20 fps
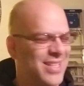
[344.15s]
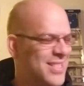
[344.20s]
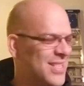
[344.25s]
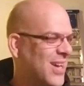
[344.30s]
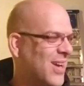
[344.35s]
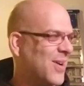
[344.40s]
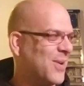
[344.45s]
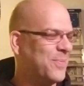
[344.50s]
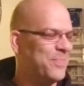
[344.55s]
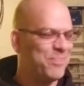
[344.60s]

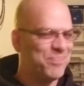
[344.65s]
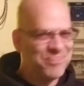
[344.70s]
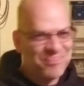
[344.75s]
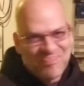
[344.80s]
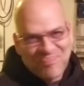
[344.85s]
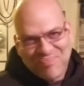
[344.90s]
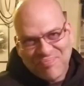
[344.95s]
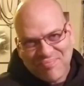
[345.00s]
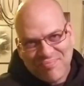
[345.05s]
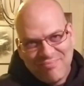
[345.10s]
So
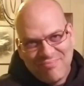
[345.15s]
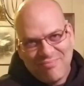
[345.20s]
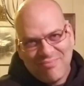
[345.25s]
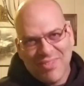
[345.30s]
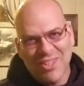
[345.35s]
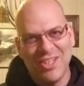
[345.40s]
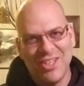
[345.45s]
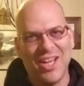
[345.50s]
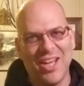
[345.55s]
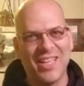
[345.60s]

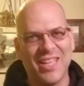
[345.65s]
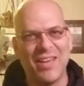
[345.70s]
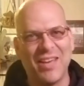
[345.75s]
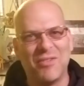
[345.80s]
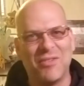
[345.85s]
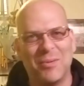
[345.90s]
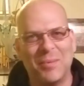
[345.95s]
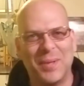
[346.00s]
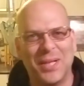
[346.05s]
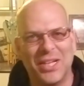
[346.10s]
I give
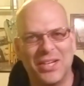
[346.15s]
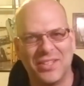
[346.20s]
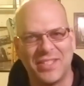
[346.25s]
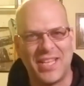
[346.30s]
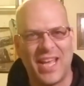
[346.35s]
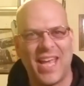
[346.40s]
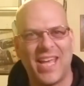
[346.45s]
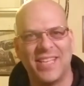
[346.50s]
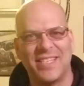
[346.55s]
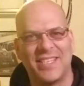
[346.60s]
them a little
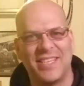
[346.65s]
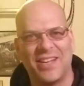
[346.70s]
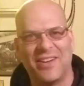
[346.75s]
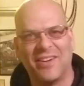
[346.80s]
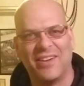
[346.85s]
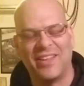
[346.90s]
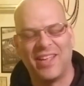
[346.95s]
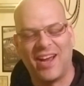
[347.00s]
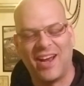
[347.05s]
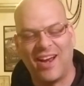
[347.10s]
taste here
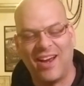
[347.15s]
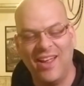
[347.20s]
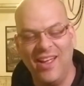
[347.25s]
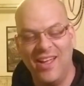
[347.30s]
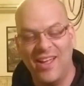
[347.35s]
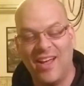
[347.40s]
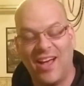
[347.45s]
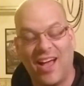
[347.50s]
and there.